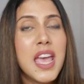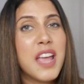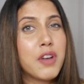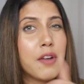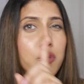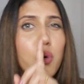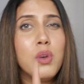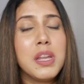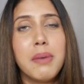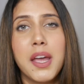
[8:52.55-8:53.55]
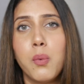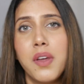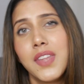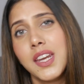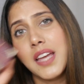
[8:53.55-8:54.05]
If you have to only buy
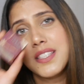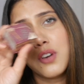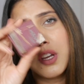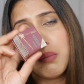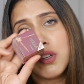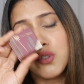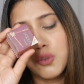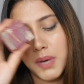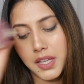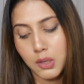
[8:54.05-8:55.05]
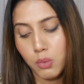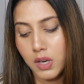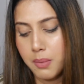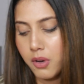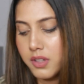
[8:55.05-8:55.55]
one, then I recommend you to buy the
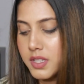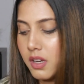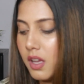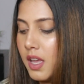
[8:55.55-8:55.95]
Hoola Bronzer.